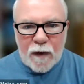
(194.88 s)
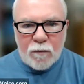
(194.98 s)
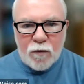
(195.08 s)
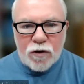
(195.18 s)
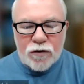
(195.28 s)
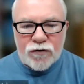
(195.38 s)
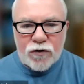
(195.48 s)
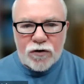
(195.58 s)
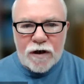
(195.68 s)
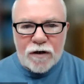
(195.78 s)
But I
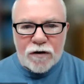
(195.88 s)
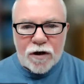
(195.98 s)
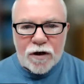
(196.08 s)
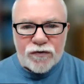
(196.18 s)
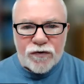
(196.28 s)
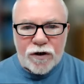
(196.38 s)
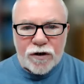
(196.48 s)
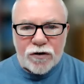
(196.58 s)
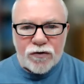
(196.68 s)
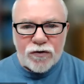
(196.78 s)
started out in Las
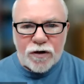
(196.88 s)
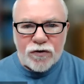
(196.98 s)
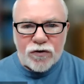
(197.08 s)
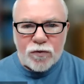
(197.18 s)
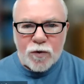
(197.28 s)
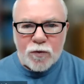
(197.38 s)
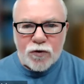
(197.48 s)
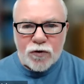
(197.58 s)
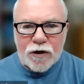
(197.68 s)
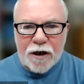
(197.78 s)
Vegas at Humor
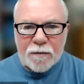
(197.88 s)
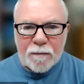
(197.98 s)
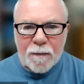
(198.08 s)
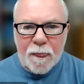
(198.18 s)
Boot Camp,